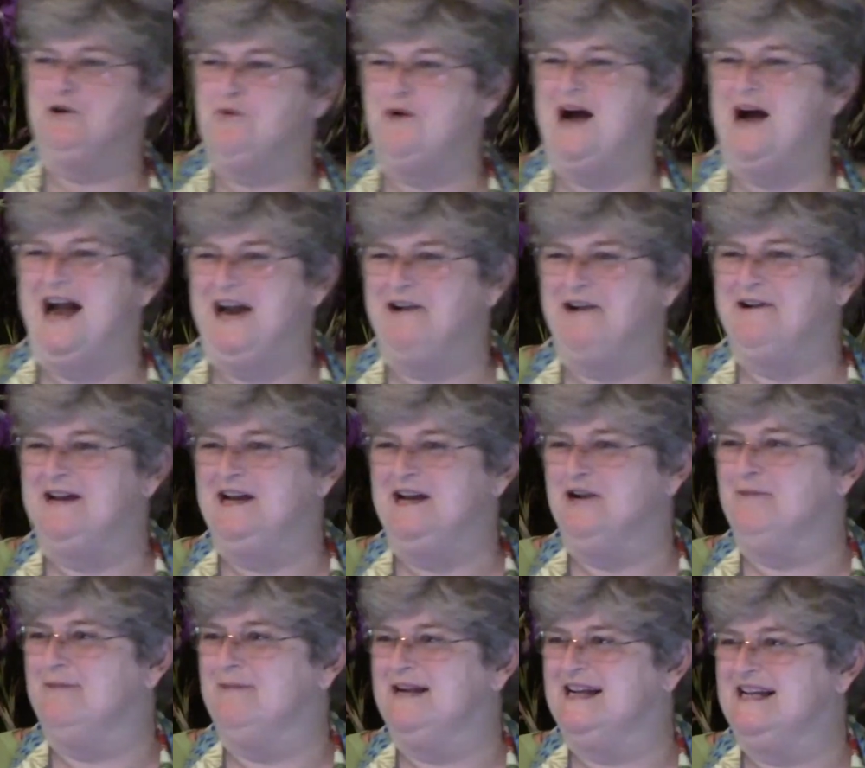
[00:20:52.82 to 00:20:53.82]
choir
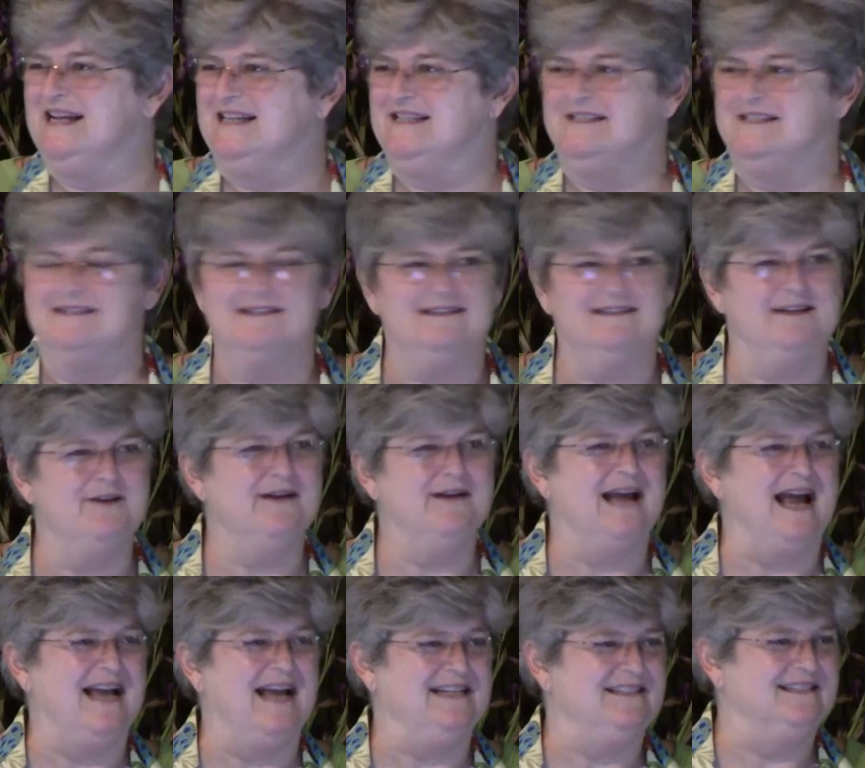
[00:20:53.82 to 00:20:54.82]
here because you
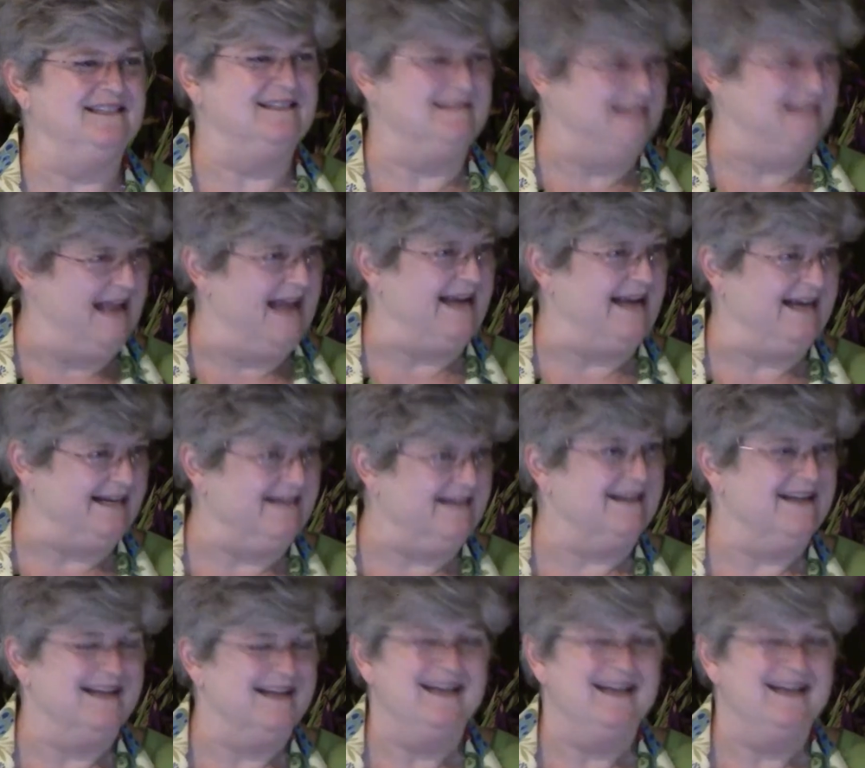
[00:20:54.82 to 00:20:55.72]
guys get it.